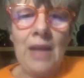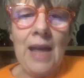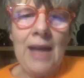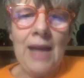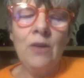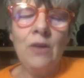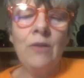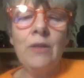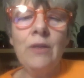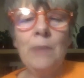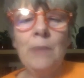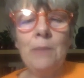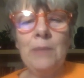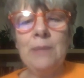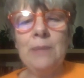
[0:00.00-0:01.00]
on the
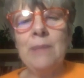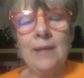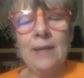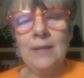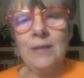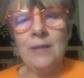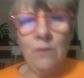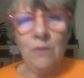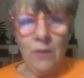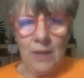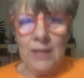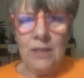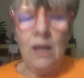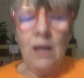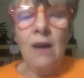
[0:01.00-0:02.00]
Bubbly Maths,
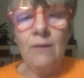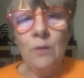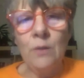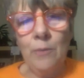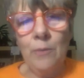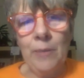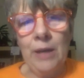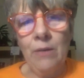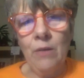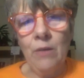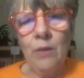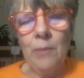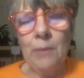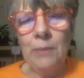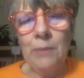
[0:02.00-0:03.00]
these lives will appear on the
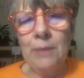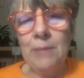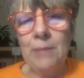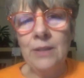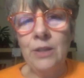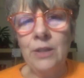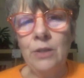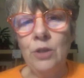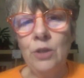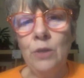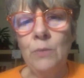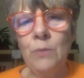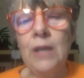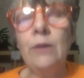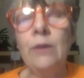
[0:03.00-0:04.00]
Bubbly Maths YouTube
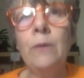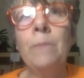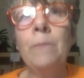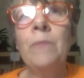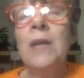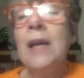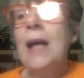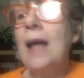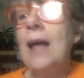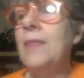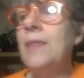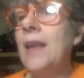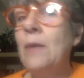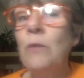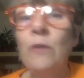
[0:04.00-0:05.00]
channel. And
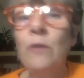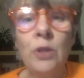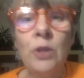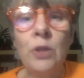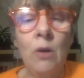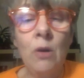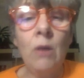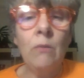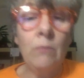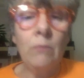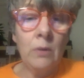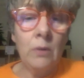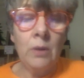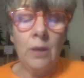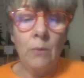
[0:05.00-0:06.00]
then we've also got
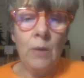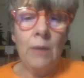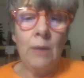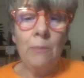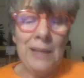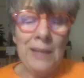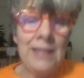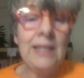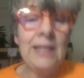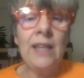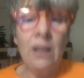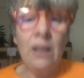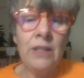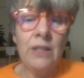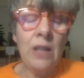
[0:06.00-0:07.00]
that, well, please
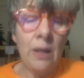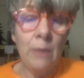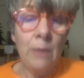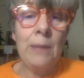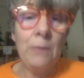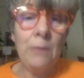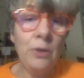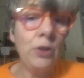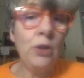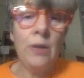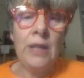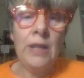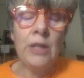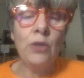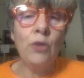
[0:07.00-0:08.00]
encourage other people to join
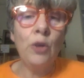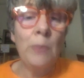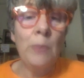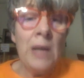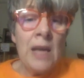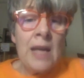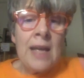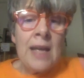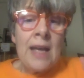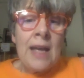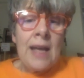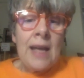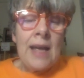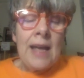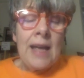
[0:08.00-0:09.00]
this group.
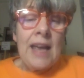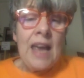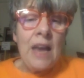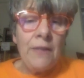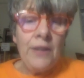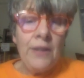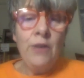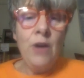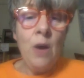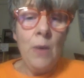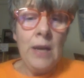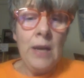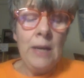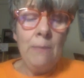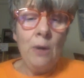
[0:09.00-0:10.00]
If you know
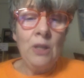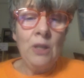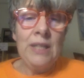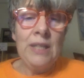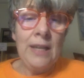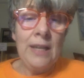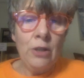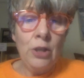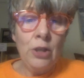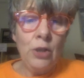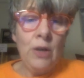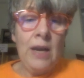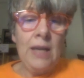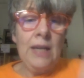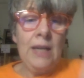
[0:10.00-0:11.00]
anybody in
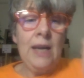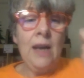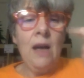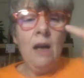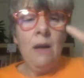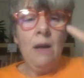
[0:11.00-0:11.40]
Australia,